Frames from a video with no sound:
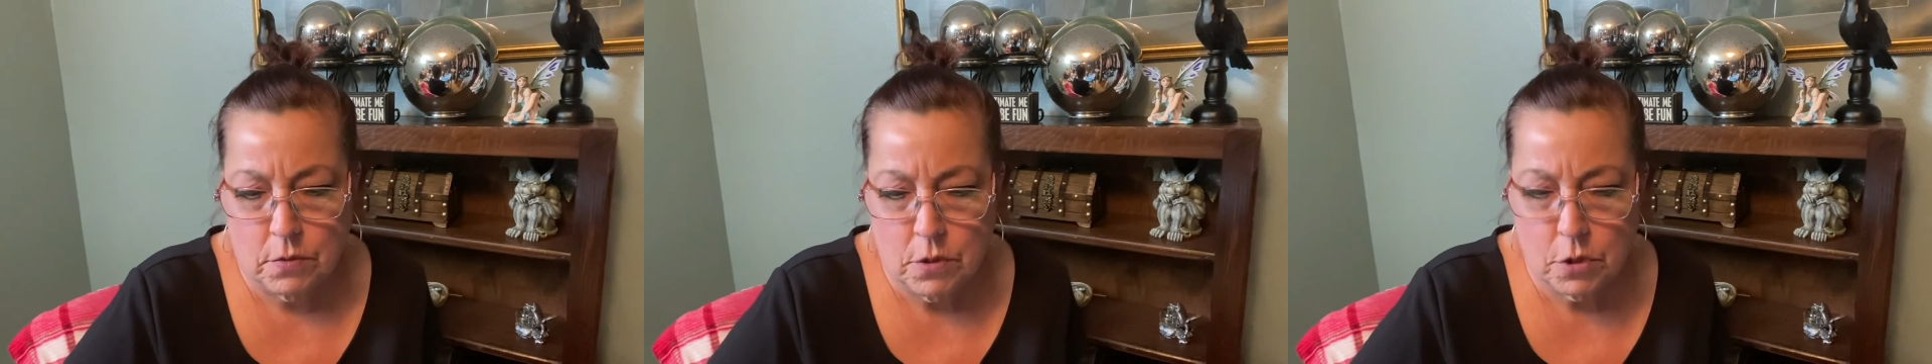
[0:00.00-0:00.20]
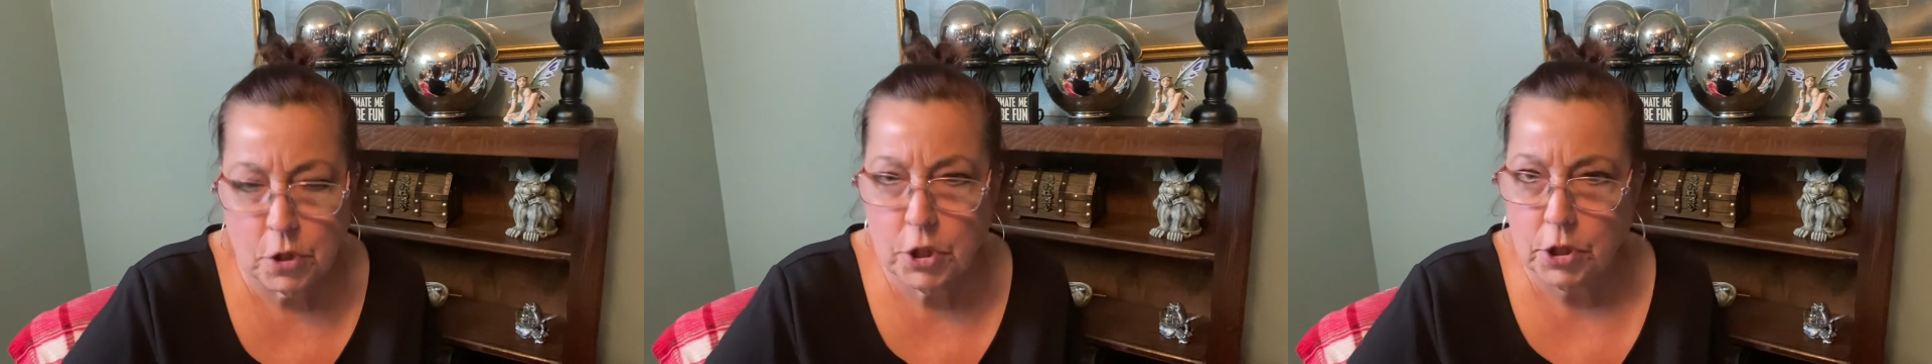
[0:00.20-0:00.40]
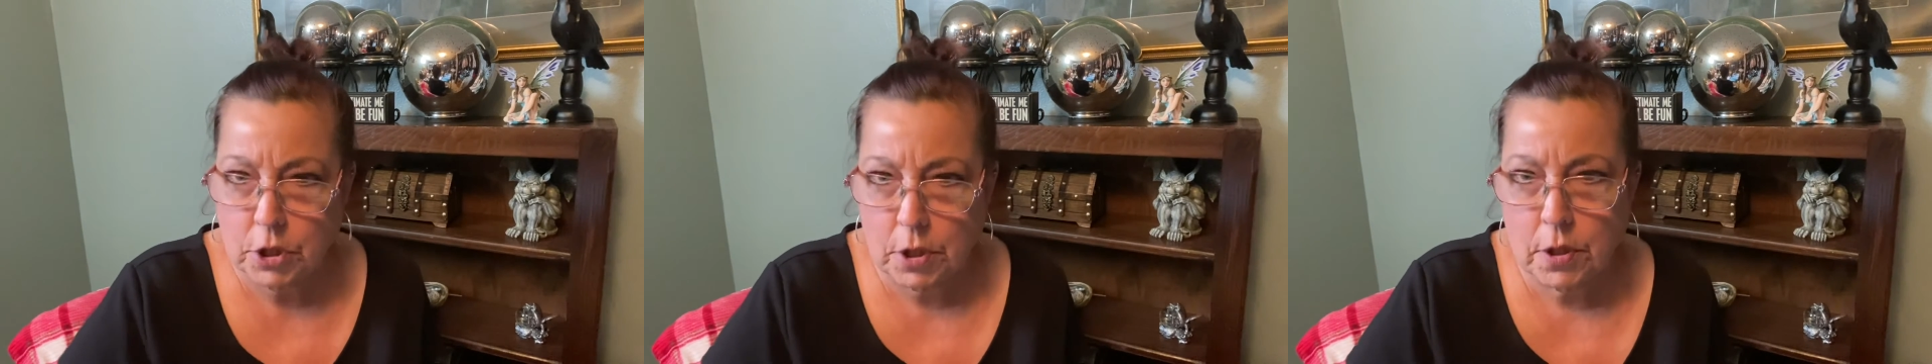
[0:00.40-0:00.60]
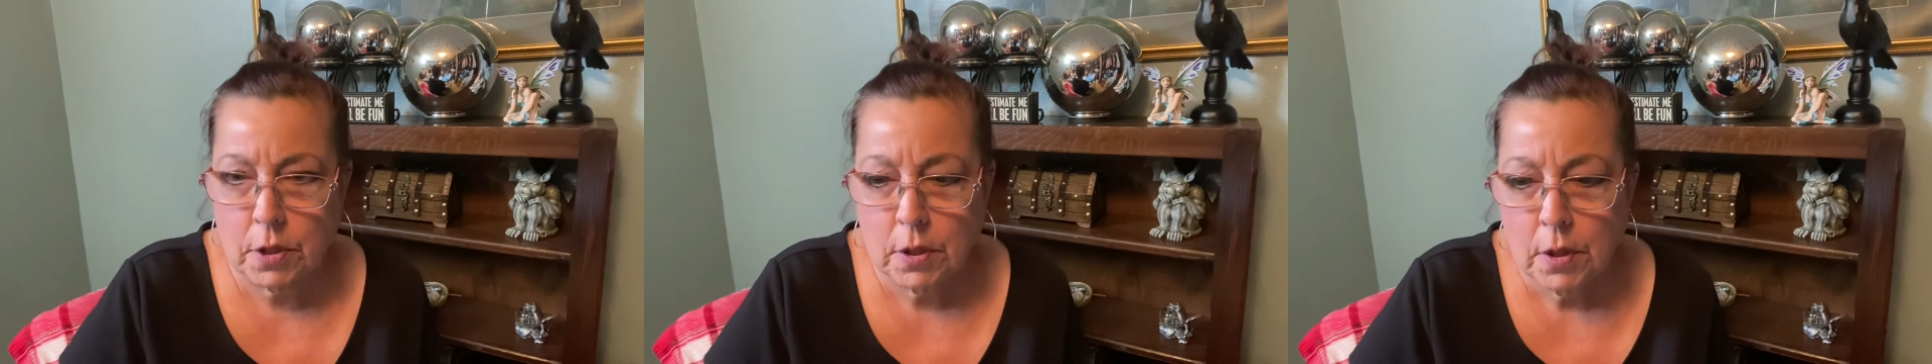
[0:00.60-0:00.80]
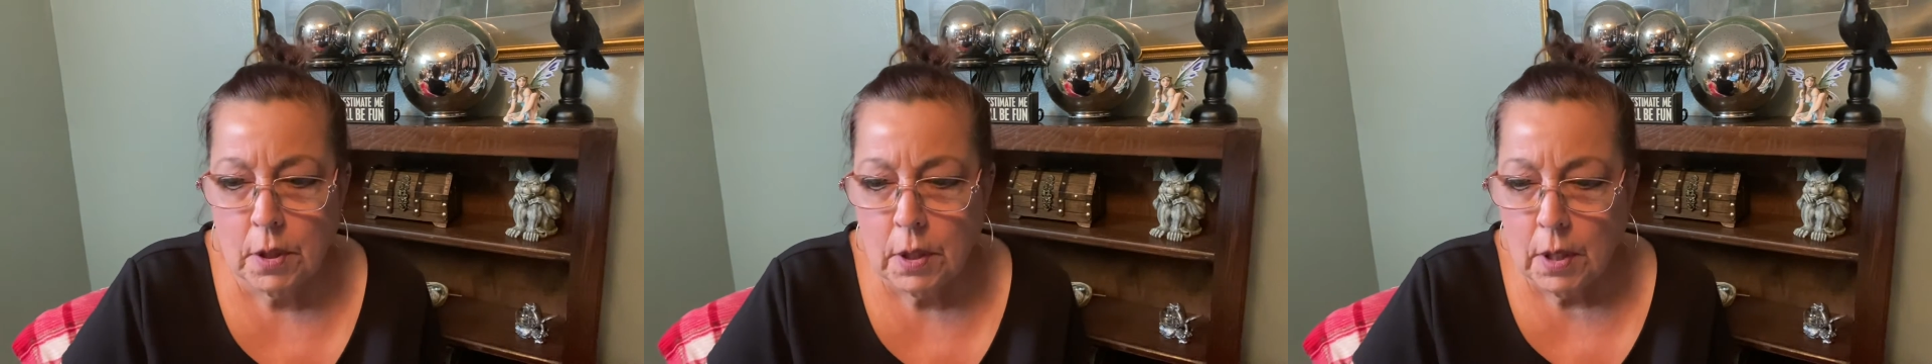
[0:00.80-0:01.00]
good.
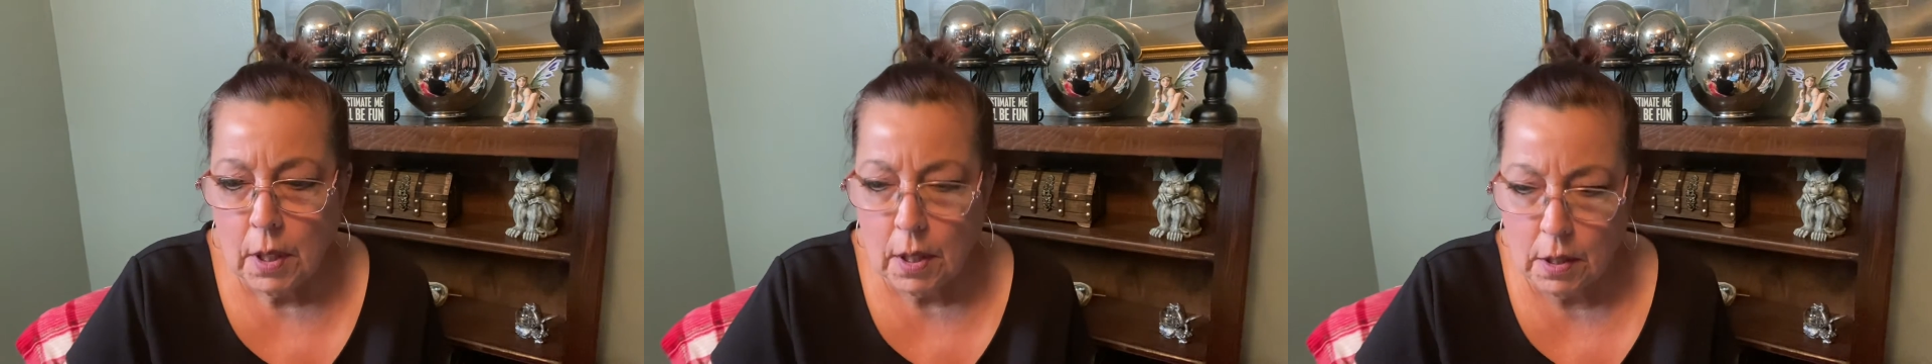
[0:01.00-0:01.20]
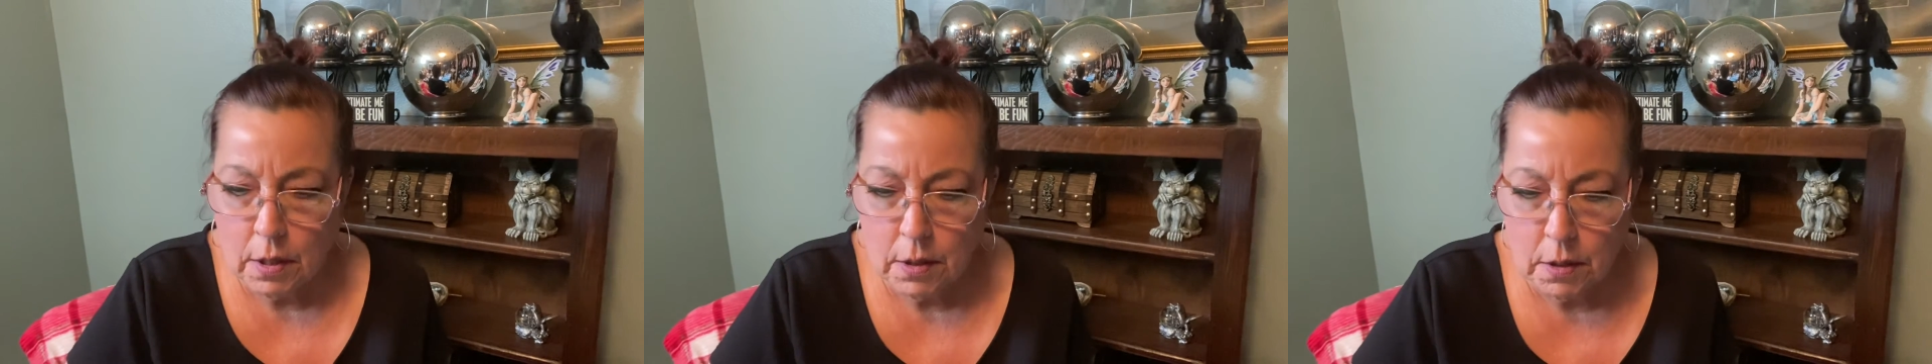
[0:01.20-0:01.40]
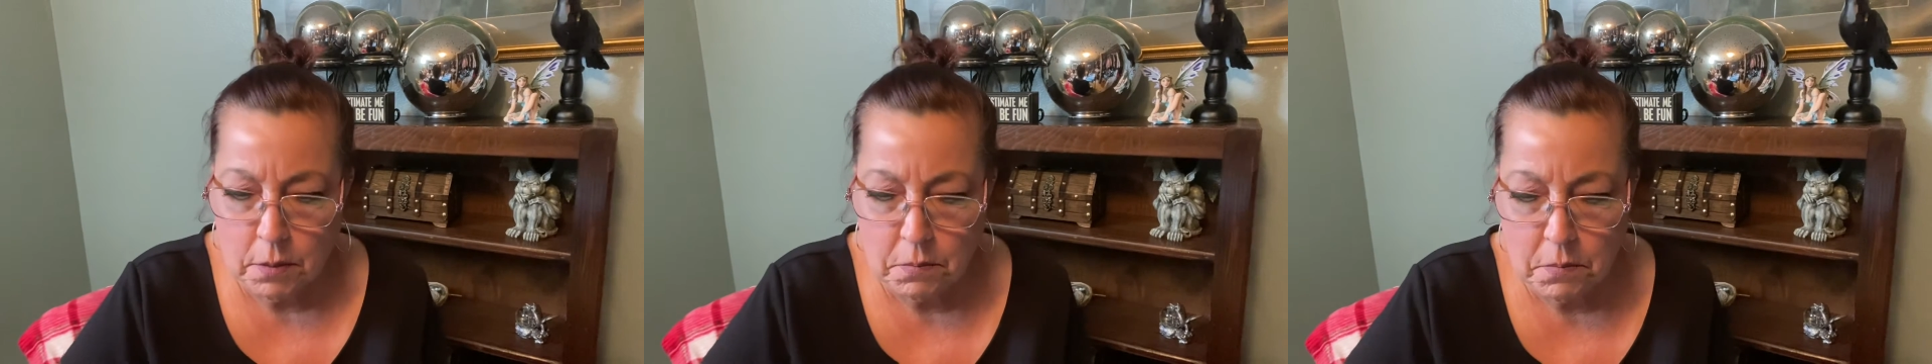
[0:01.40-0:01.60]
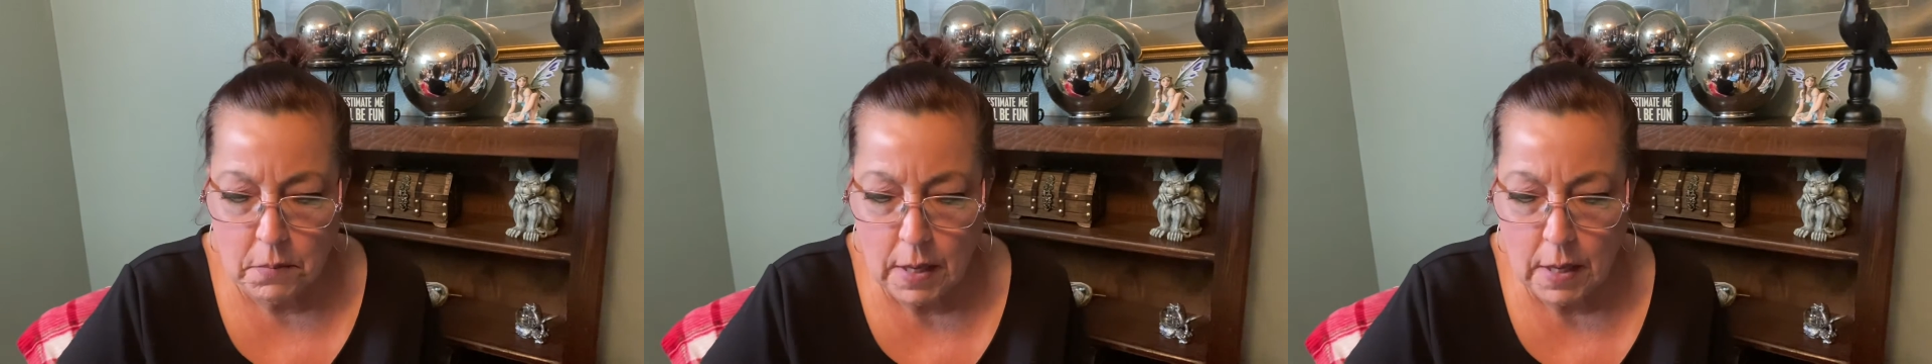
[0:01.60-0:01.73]
And